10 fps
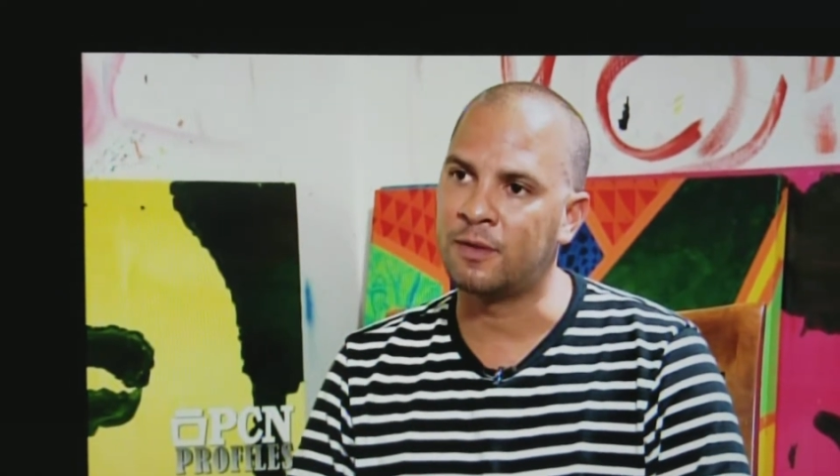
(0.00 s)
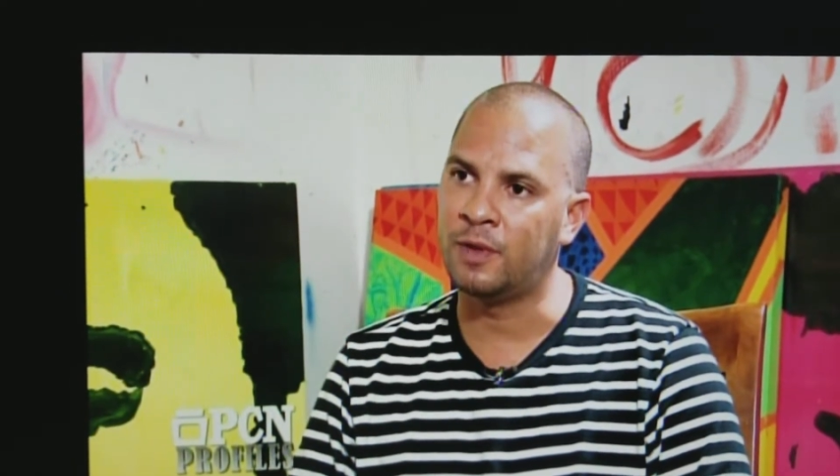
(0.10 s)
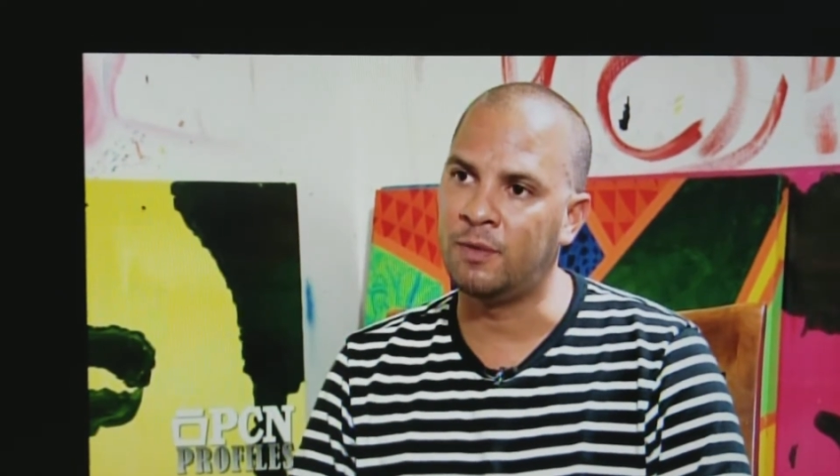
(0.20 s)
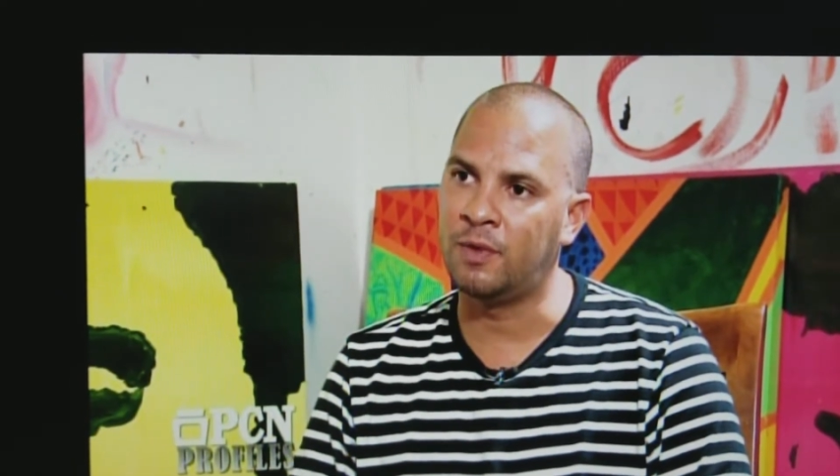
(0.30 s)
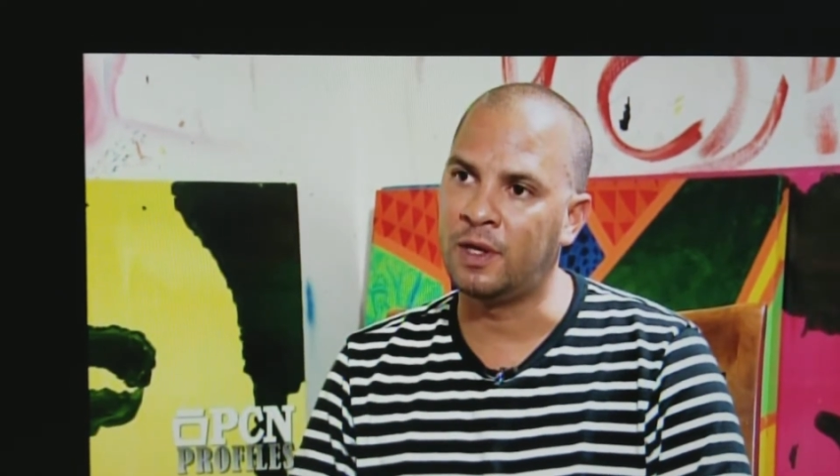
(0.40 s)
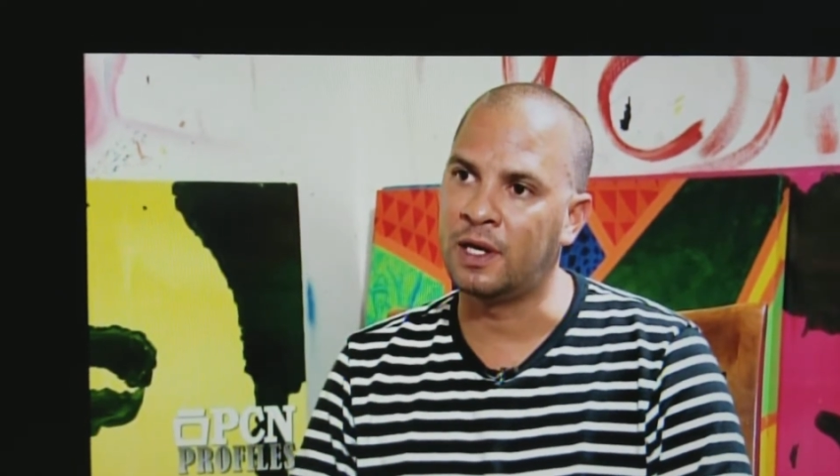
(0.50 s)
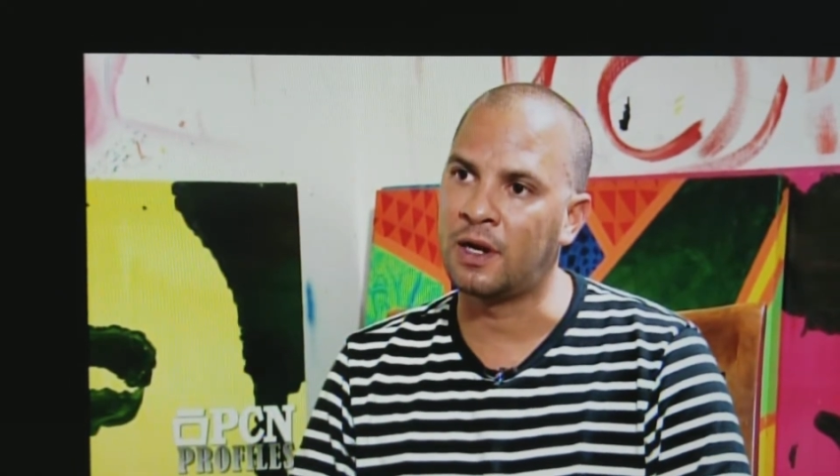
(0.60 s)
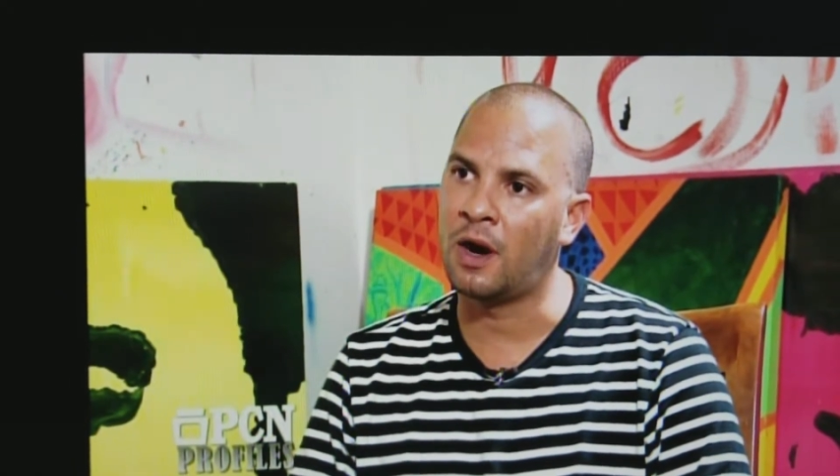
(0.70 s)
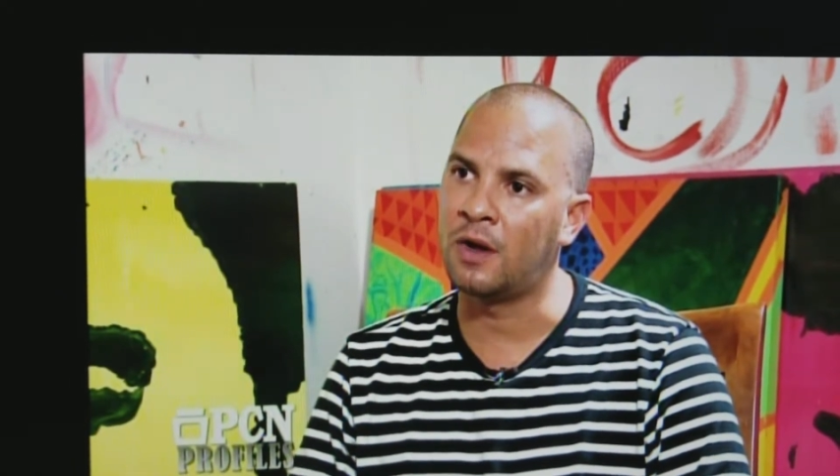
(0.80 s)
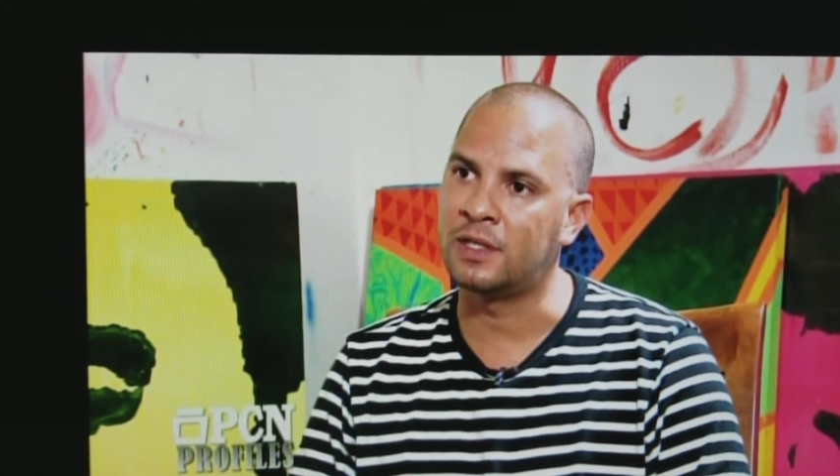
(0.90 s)
we really
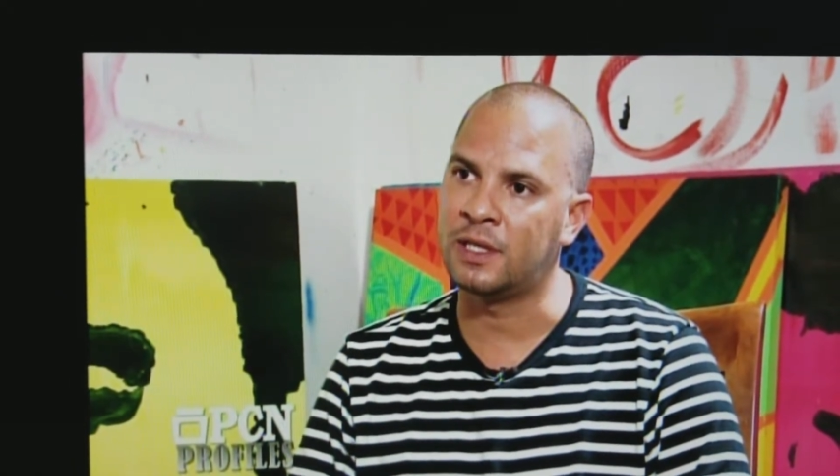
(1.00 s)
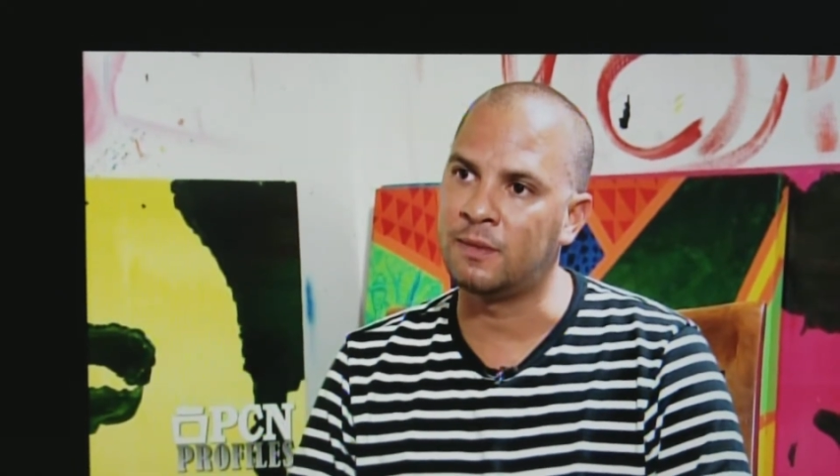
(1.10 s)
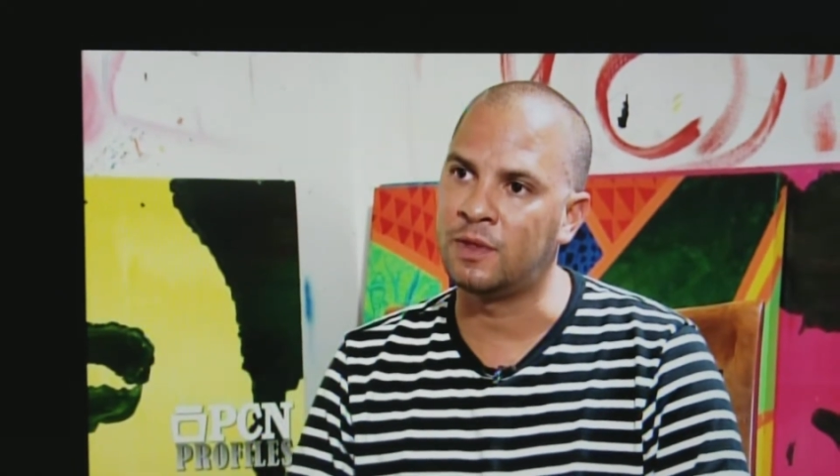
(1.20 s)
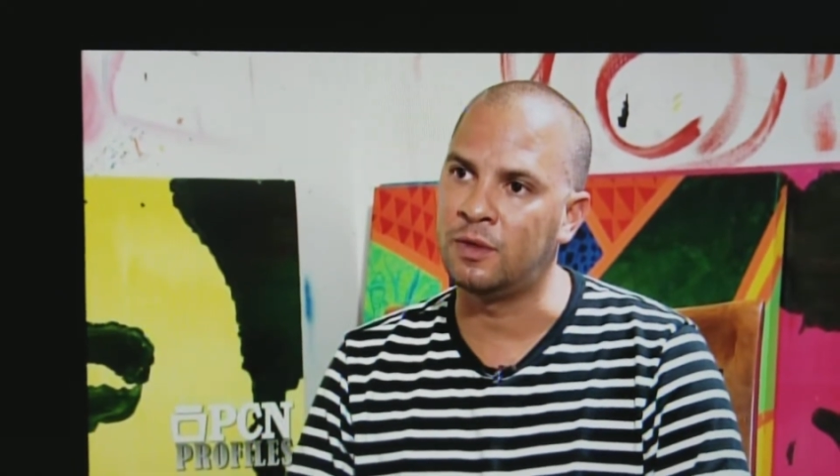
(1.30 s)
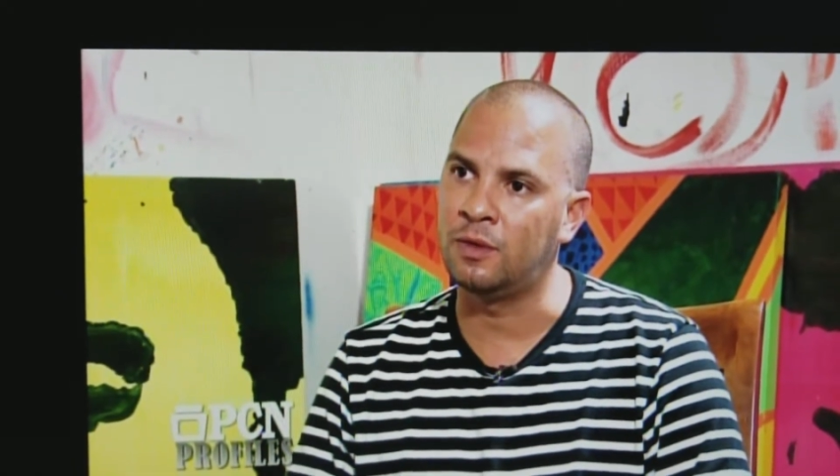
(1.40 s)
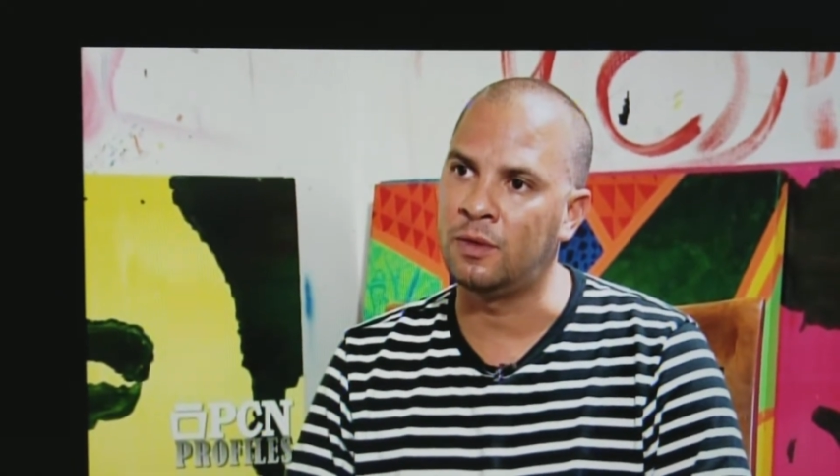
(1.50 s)
encourage them to,